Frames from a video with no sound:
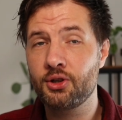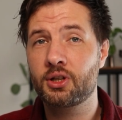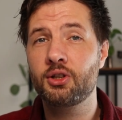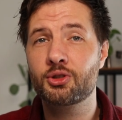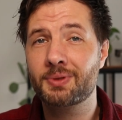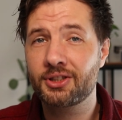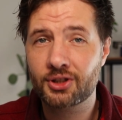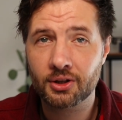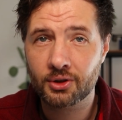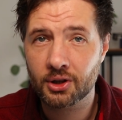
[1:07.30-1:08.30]
And you can use my
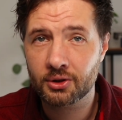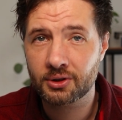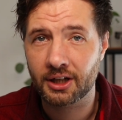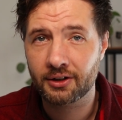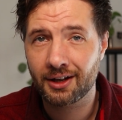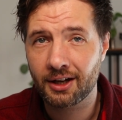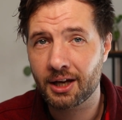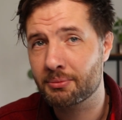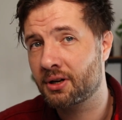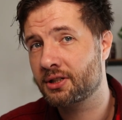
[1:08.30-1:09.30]
discount code
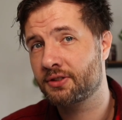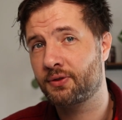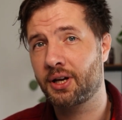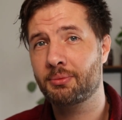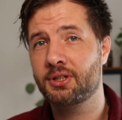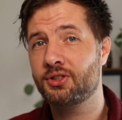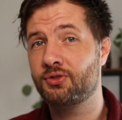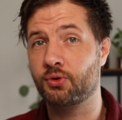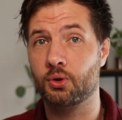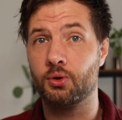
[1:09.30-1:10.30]

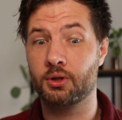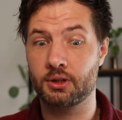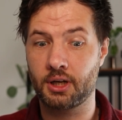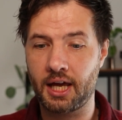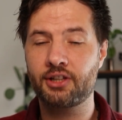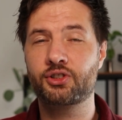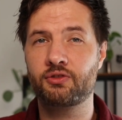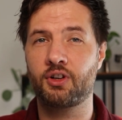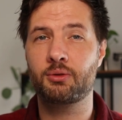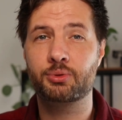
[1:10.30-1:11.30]
RKKMARSFREEMANIS for
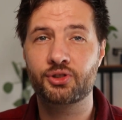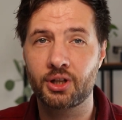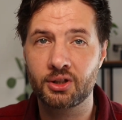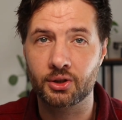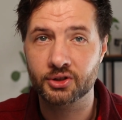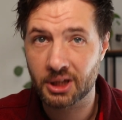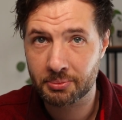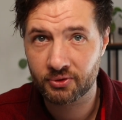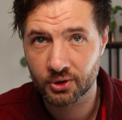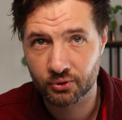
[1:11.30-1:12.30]
extra 5% on
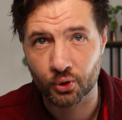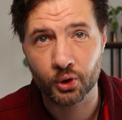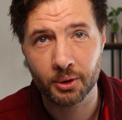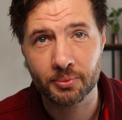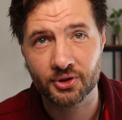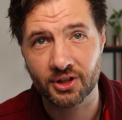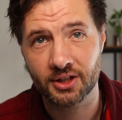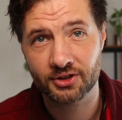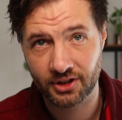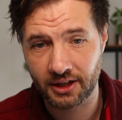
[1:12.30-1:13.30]
top of your
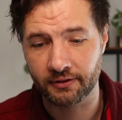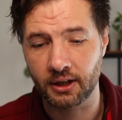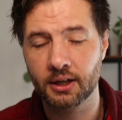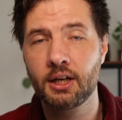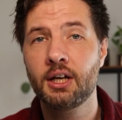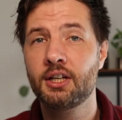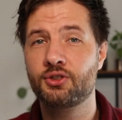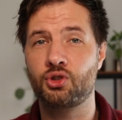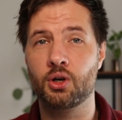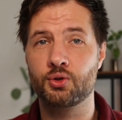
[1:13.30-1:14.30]
40% saving.
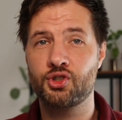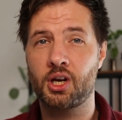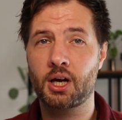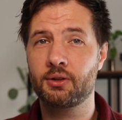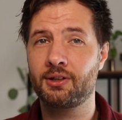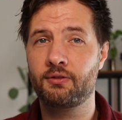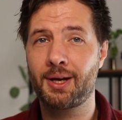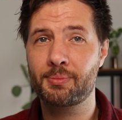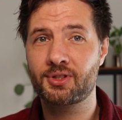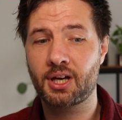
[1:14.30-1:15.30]
So check out their
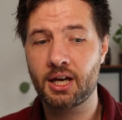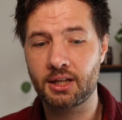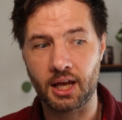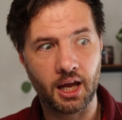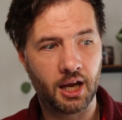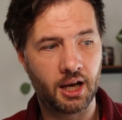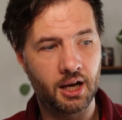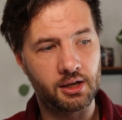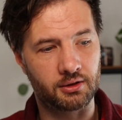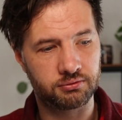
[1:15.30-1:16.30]
website,
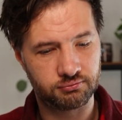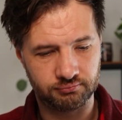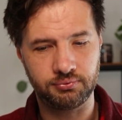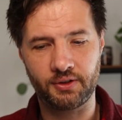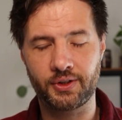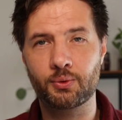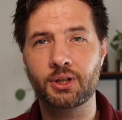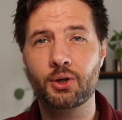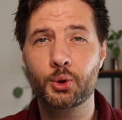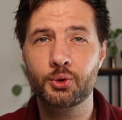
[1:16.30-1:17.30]
and if you
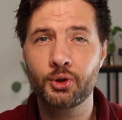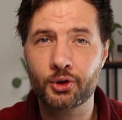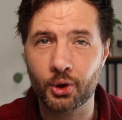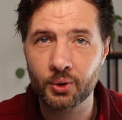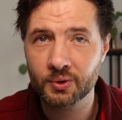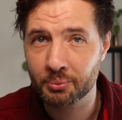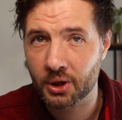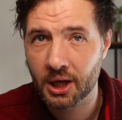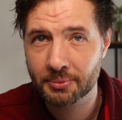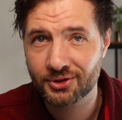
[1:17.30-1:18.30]
want to own your own
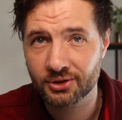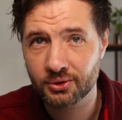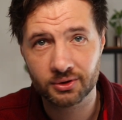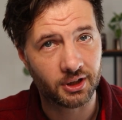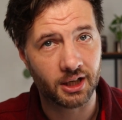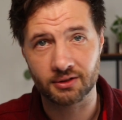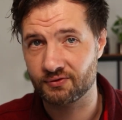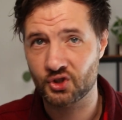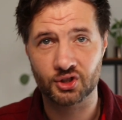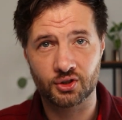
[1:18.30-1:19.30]
mock-up suit,
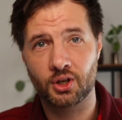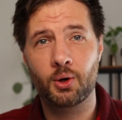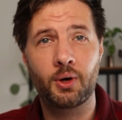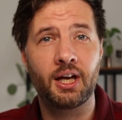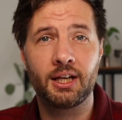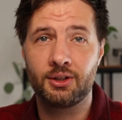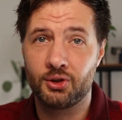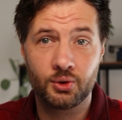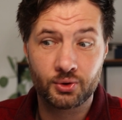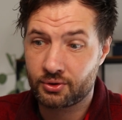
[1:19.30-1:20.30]
then just go and
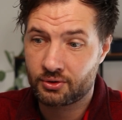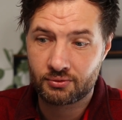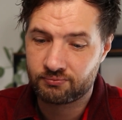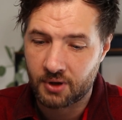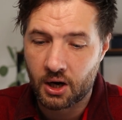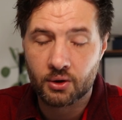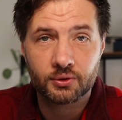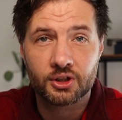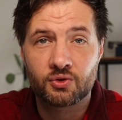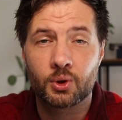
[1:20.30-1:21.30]
use, you
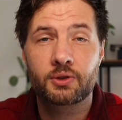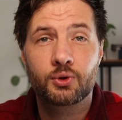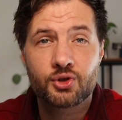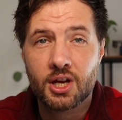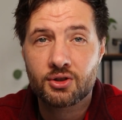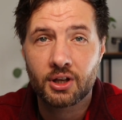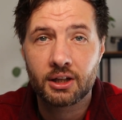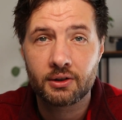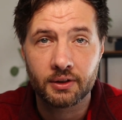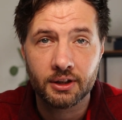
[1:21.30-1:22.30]
know, this wonderful chance to
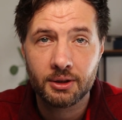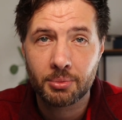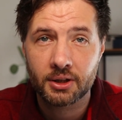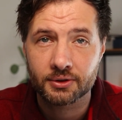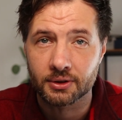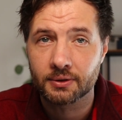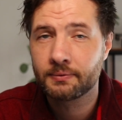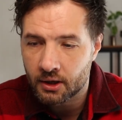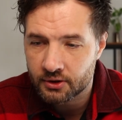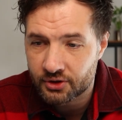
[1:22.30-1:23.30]
get their indie bundle.
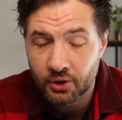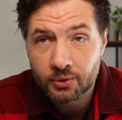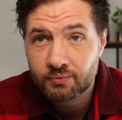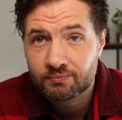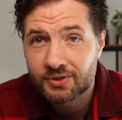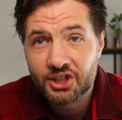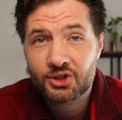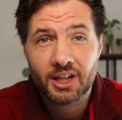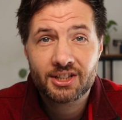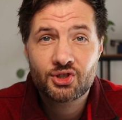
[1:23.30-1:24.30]
So
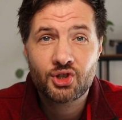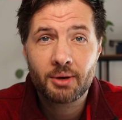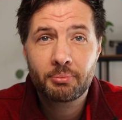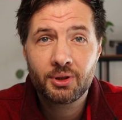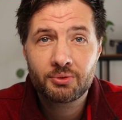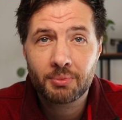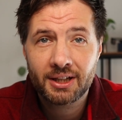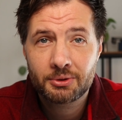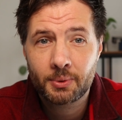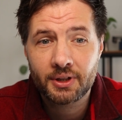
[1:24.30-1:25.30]
just let's jump into
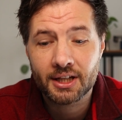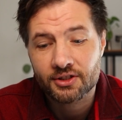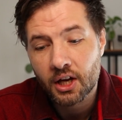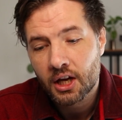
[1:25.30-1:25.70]
my experience.